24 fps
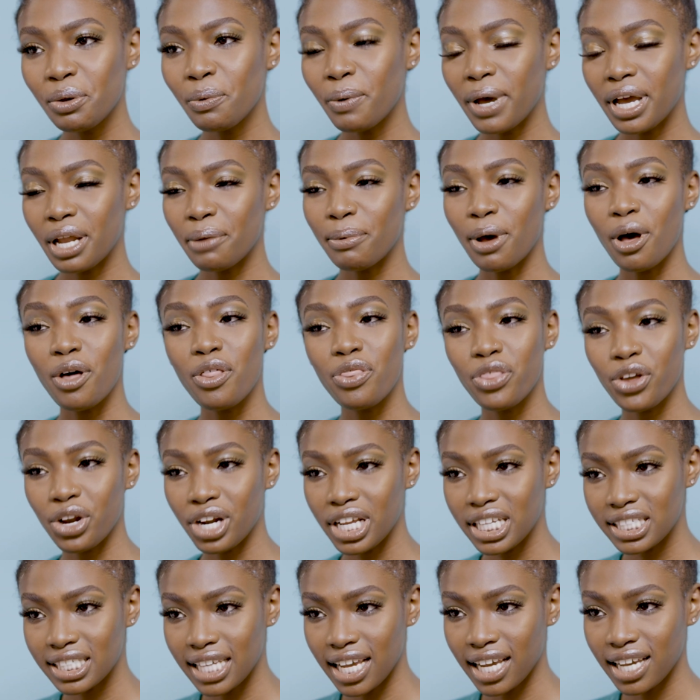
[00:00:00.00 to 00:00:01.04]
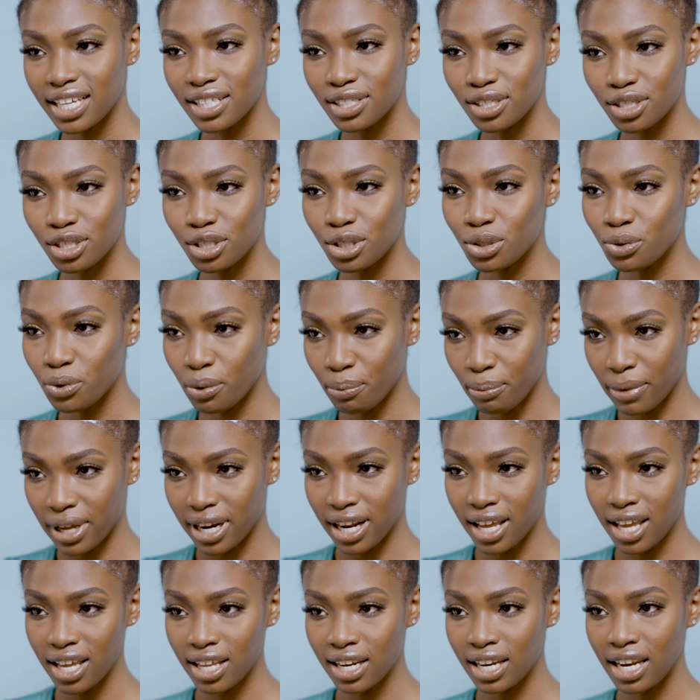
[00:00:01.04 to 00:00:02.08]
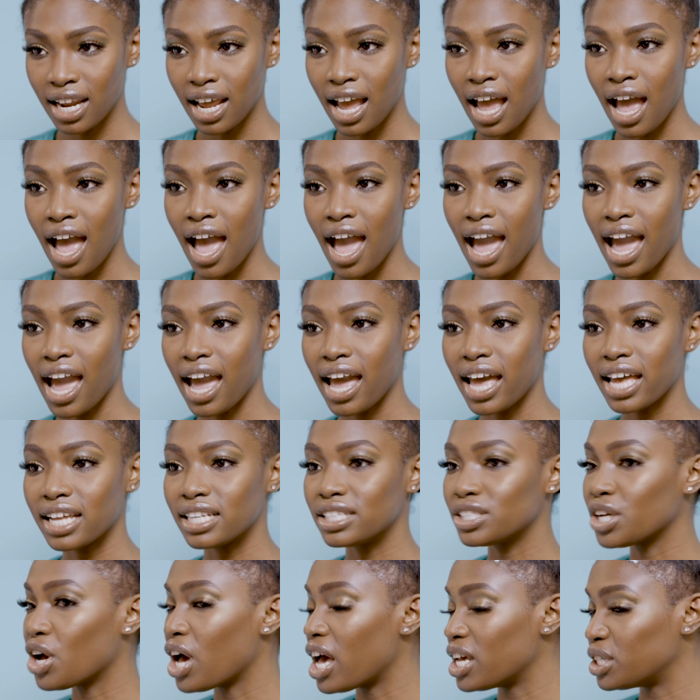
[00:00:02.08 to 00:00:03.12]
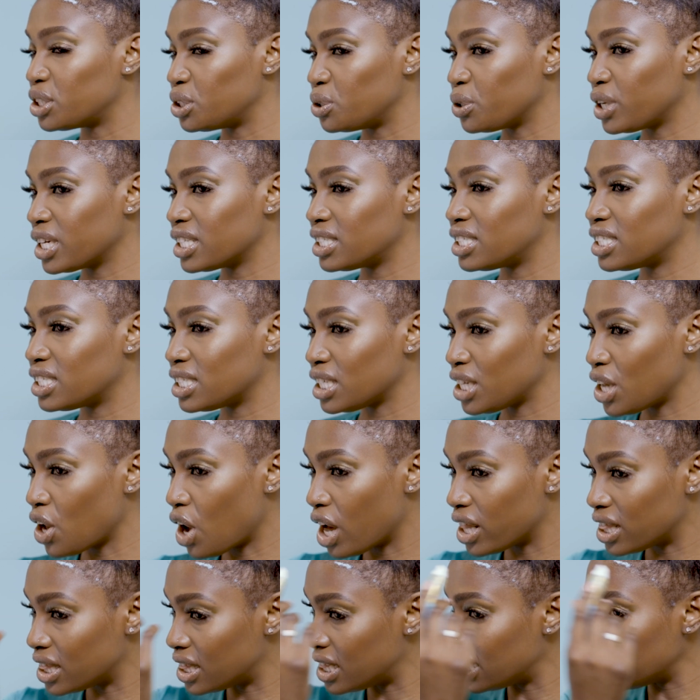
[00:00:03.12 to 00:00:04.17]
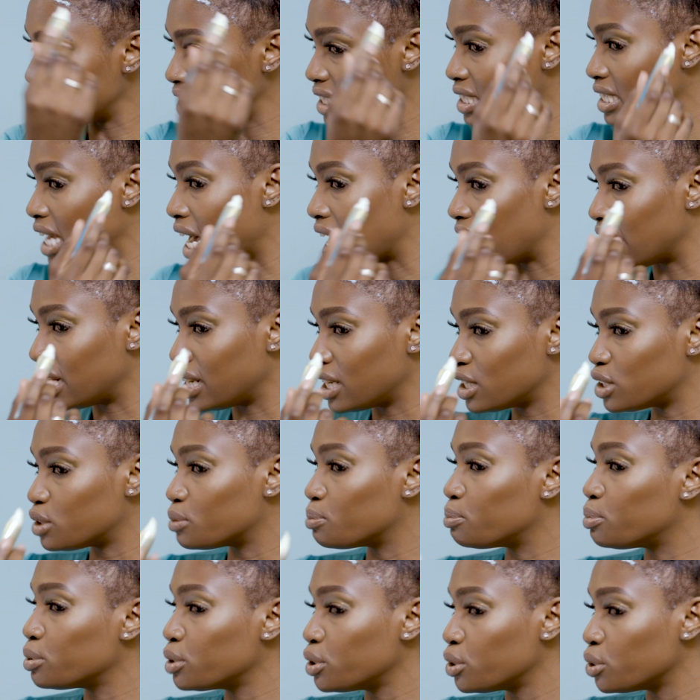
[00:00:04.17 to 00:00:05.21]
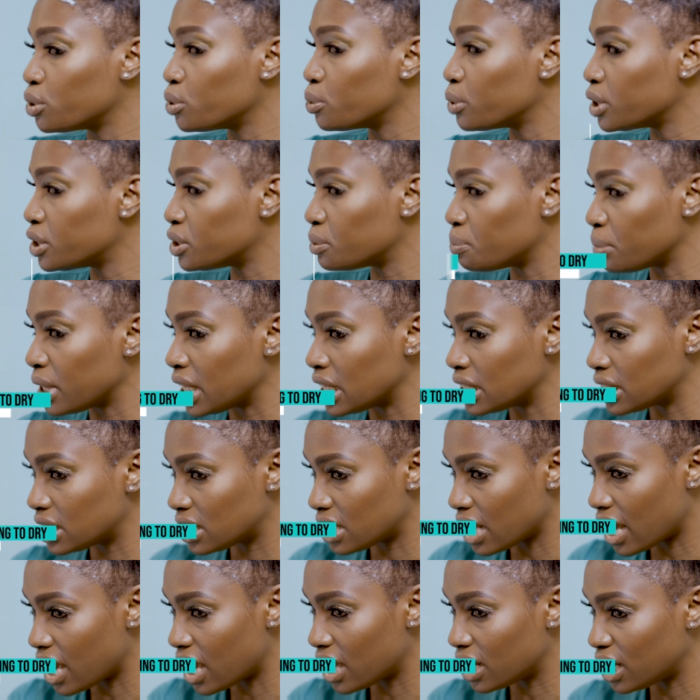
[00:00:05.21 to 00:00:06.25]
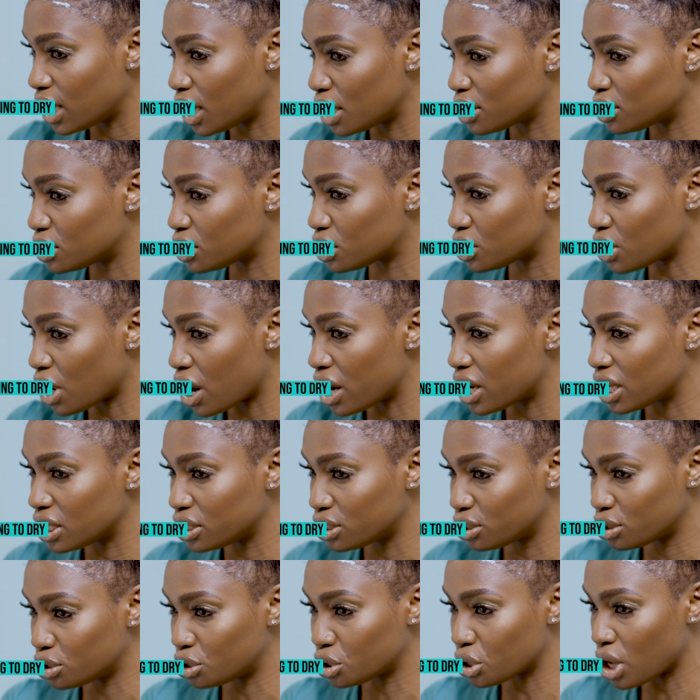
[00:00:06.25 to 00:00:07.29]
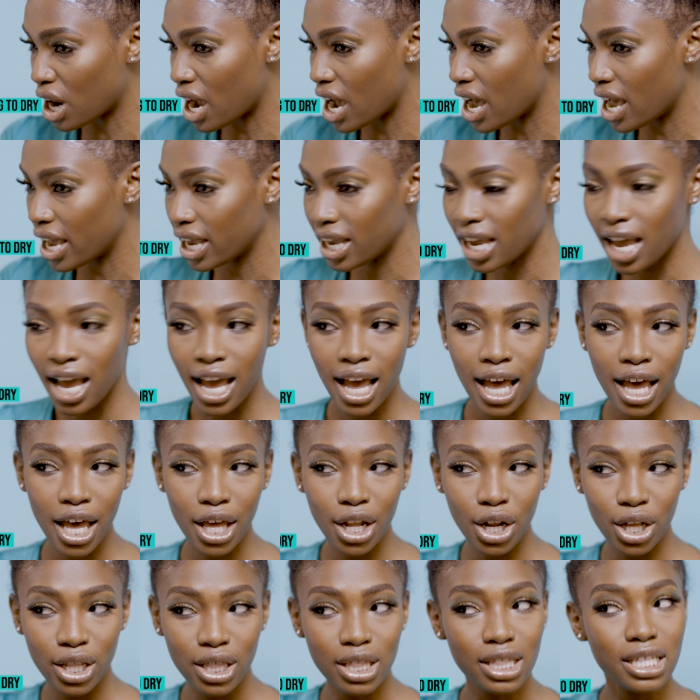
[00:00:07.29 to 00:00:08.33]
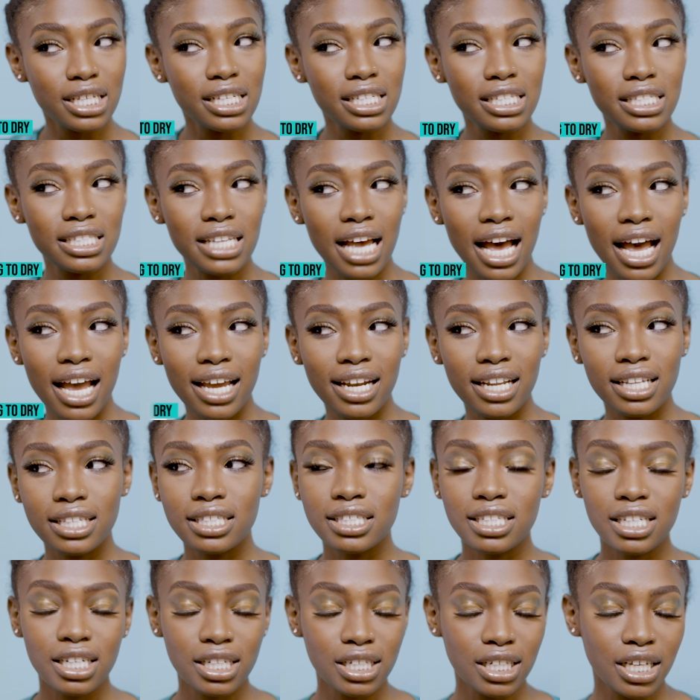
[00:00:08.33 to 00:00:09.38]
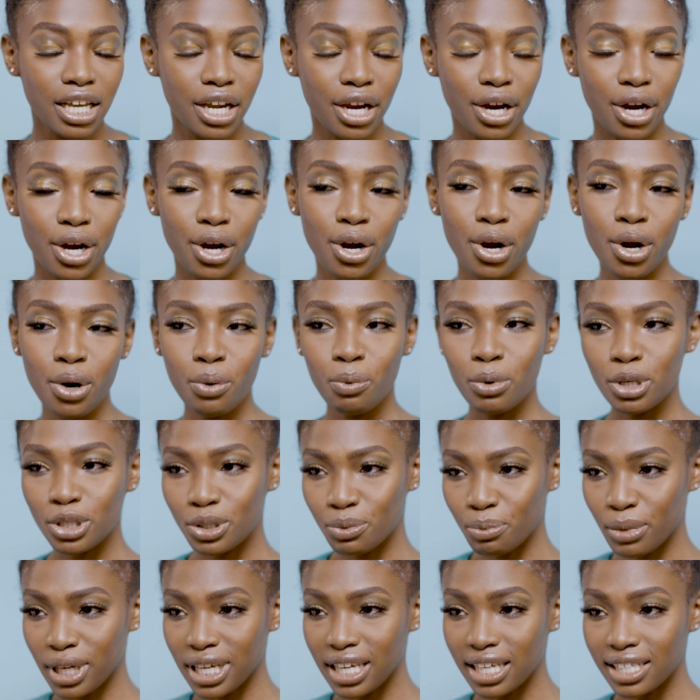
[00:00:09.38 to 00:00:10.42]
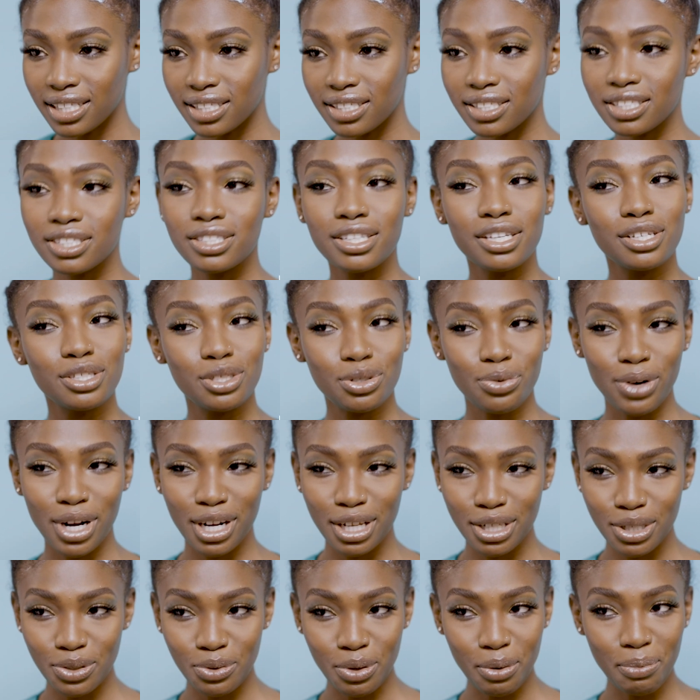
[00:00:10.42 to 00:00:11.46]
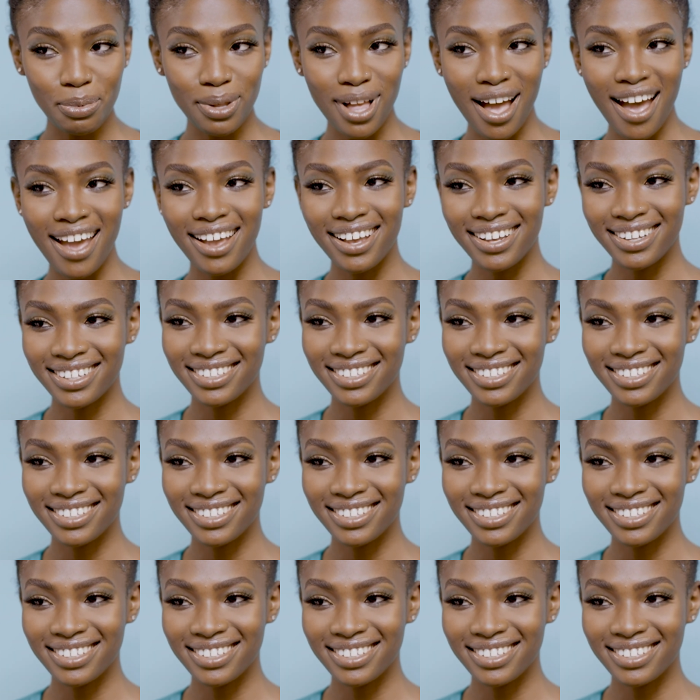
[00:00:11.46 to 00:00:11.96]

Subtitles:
we wait about 30 seconds to a minute, and as you can see on this side it's blue, which means that it's starting to dry, and on this side it's clear, which means it's ready to apply.